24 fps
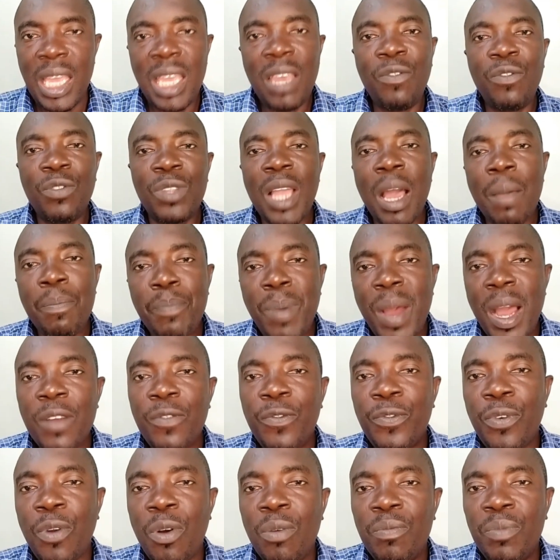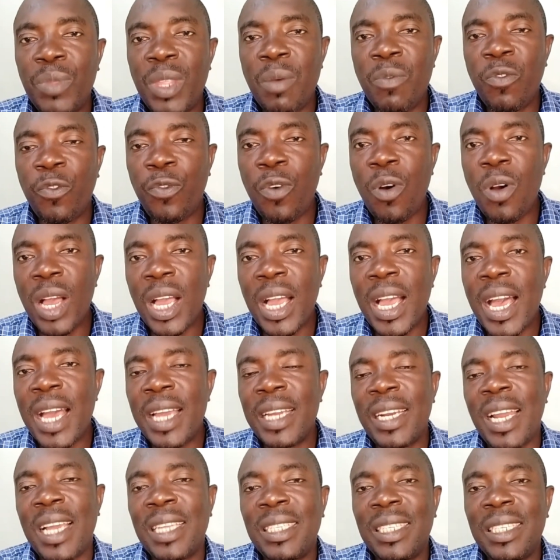Even apart from the
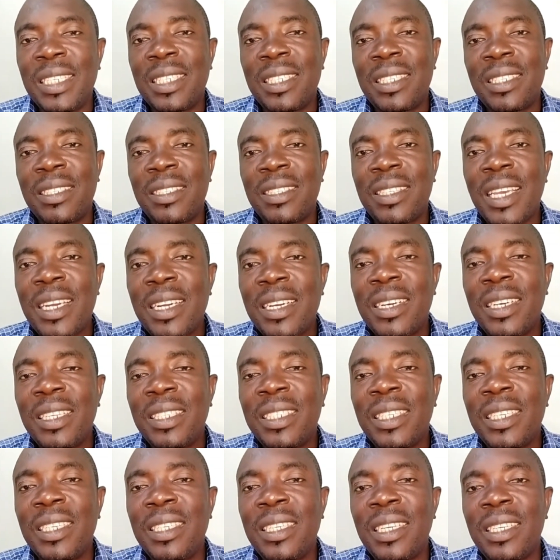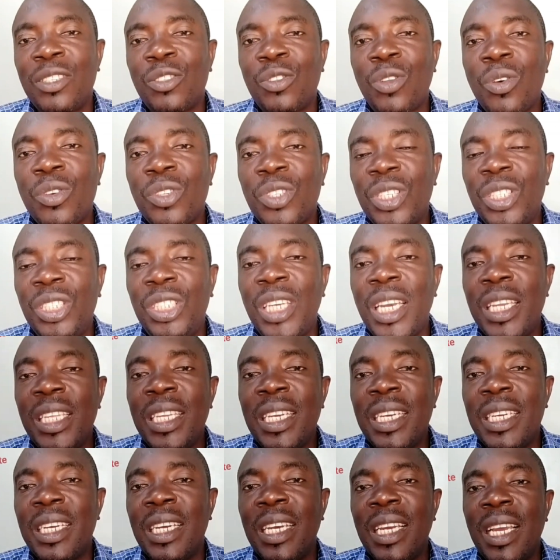fungi that is secreting the
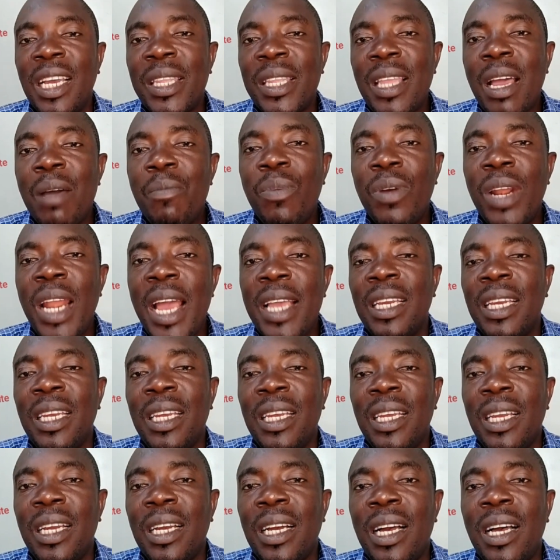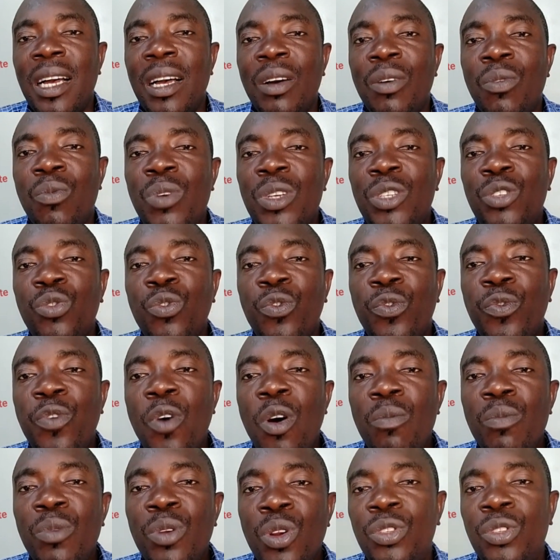toxigenic metabolite, which will
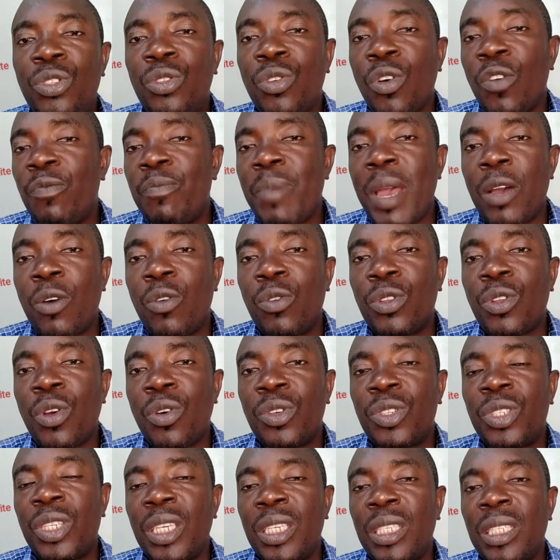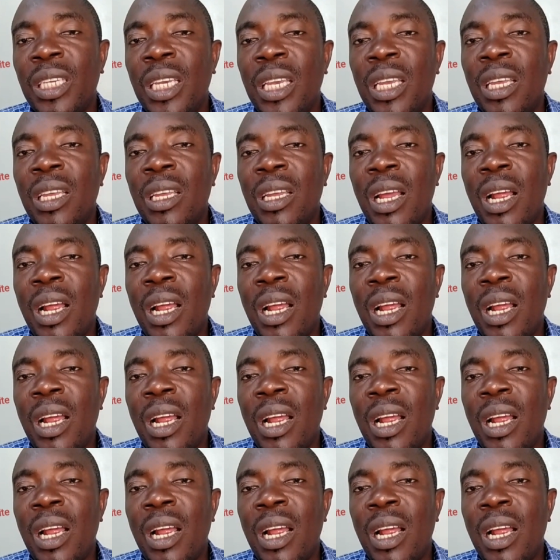form loads of mycotoxin,